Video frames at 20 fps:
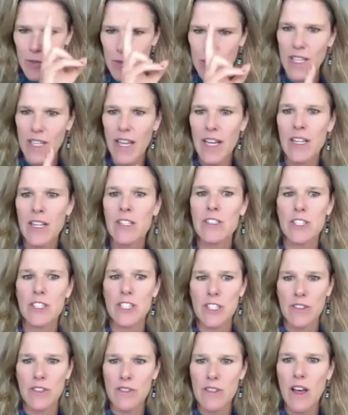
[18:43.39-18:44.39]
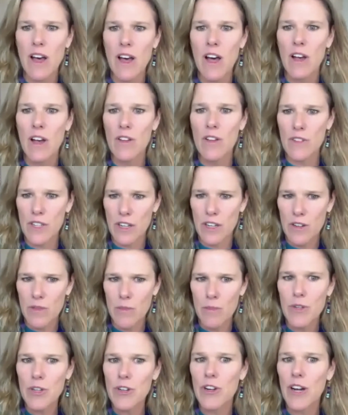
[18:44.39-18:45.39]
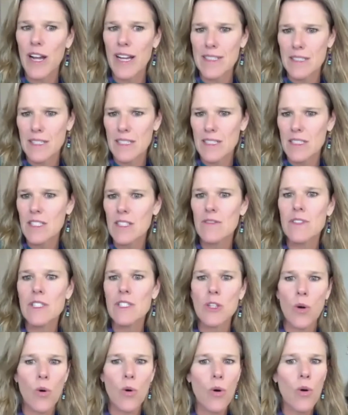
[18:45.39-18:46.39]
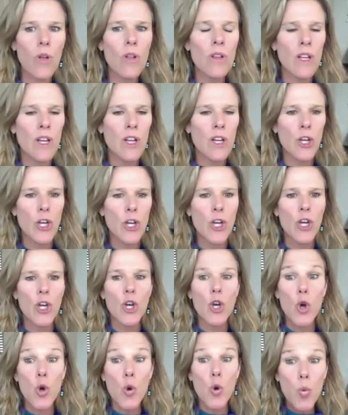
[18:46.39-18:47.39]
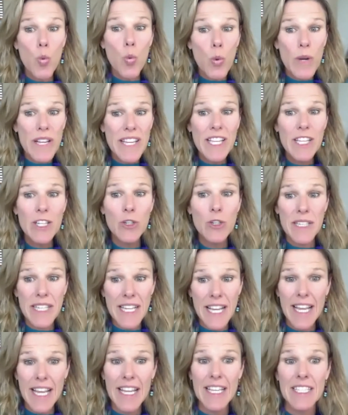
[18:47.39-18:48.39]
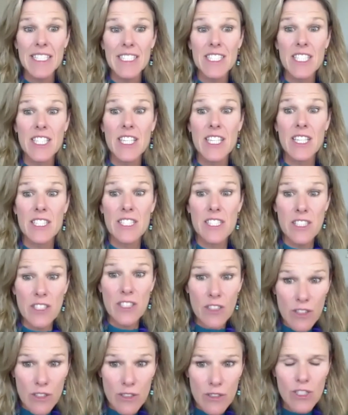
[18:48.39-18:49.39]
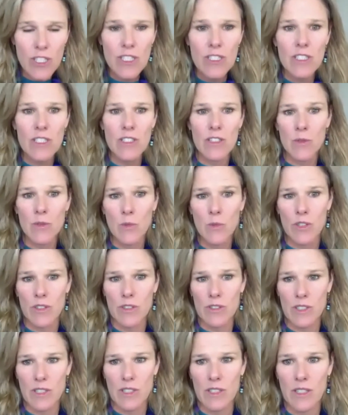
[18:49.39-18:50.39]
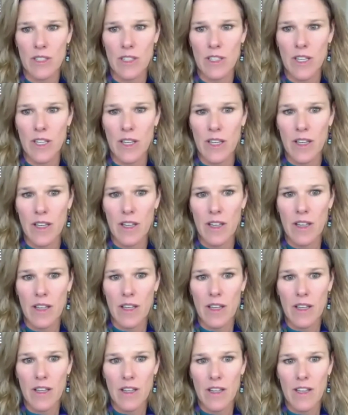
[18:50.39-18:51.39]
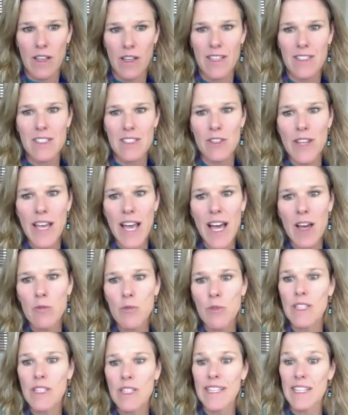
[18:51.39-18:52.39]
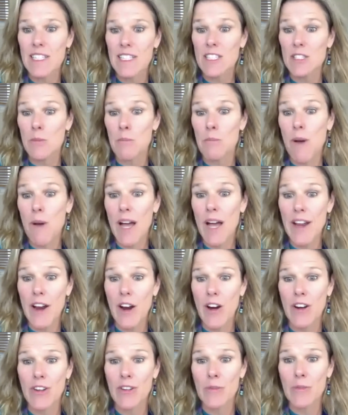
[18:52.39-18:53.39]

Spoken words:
the energy of love and our pure essence of soul, we create solutions in the world. And so that really hits my heart,